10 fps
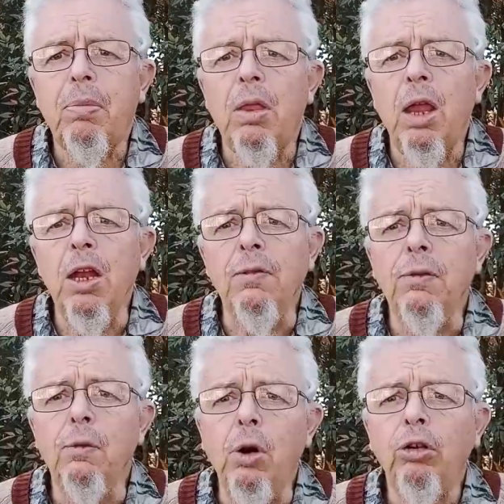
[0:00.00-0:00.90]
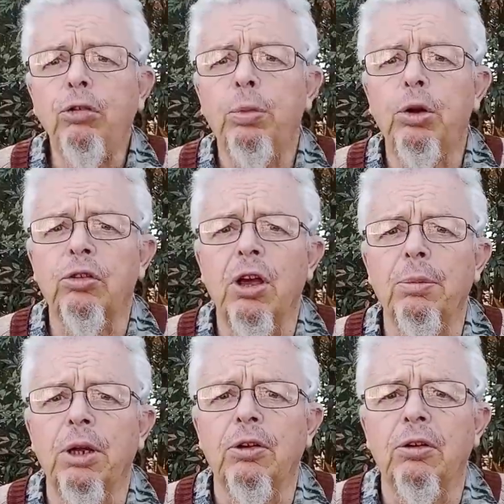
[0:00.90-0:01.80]
And if you watch birds coming
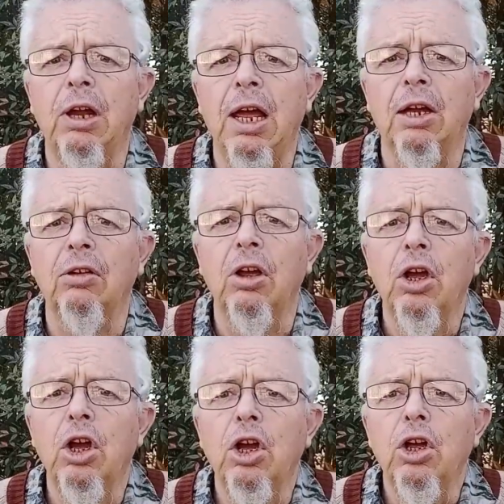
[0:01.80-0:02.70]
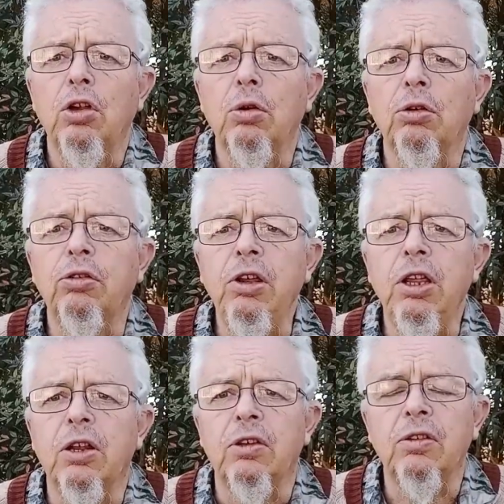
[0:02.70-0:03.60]
into land, you'll see
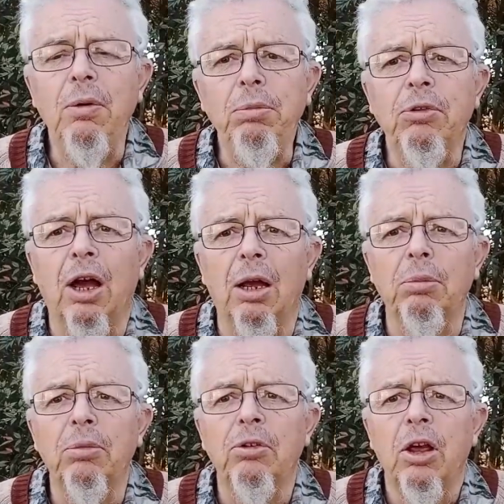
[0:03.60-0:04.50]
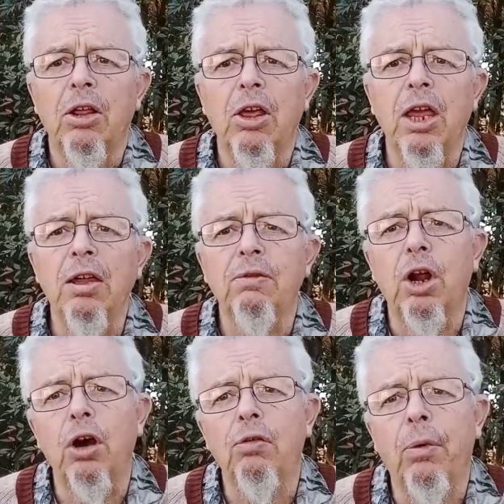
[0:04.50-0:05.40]
that sometimes they even
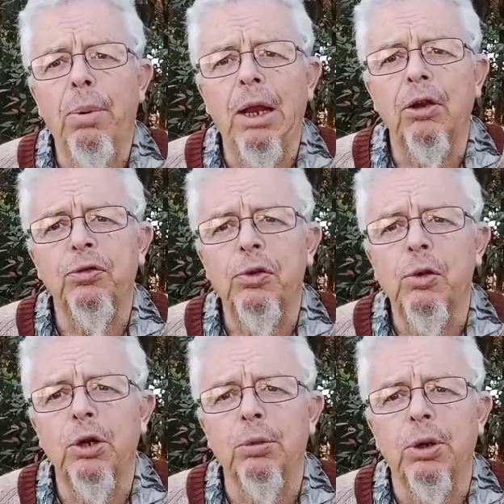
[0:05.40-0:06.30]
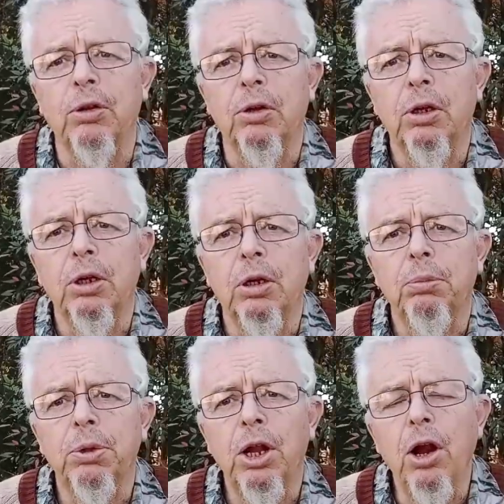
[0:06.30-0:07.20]
overbalance forward a bit,
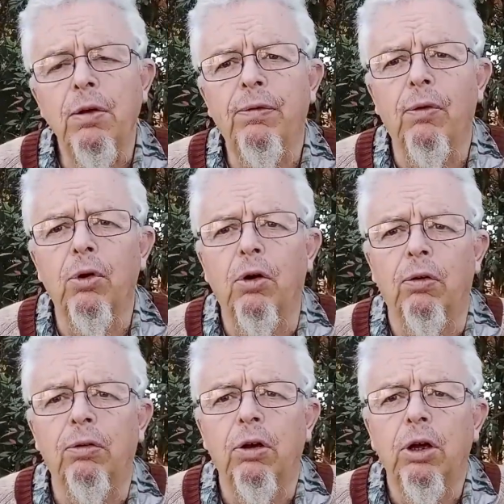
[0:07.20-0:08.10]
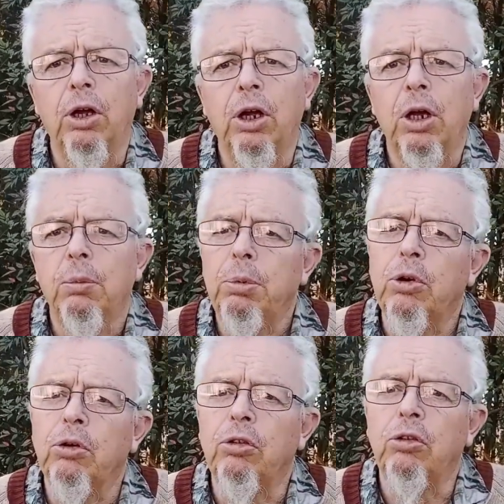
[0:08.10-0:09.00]
but they don't fall off
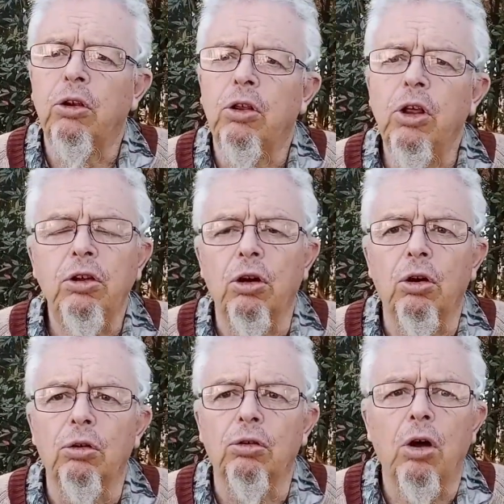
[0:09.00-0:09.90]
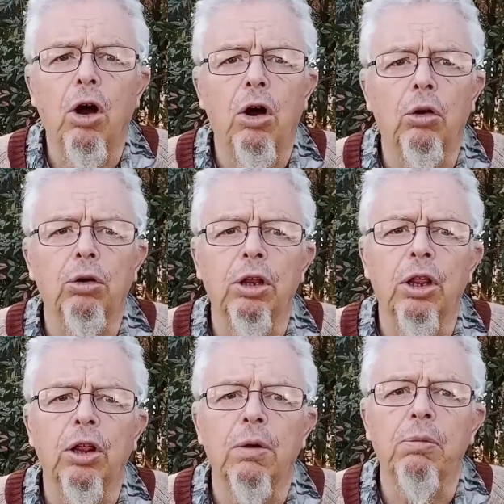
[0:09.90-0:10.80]
because their toes are holding
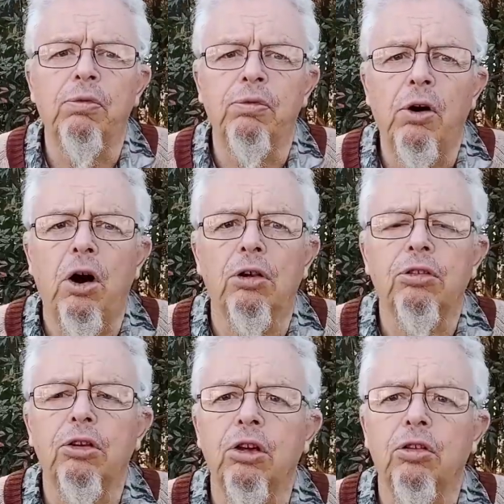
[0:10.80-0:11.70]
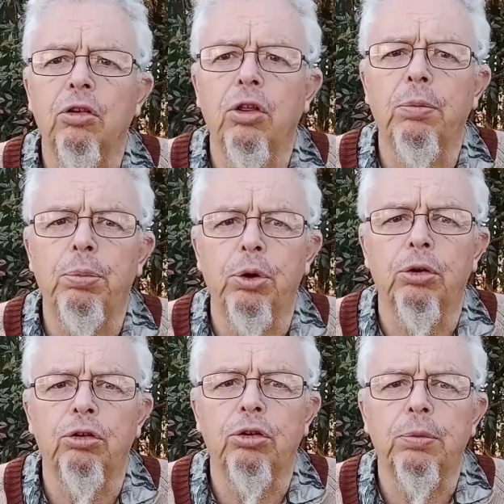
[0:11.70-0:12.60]
them fast into the perch.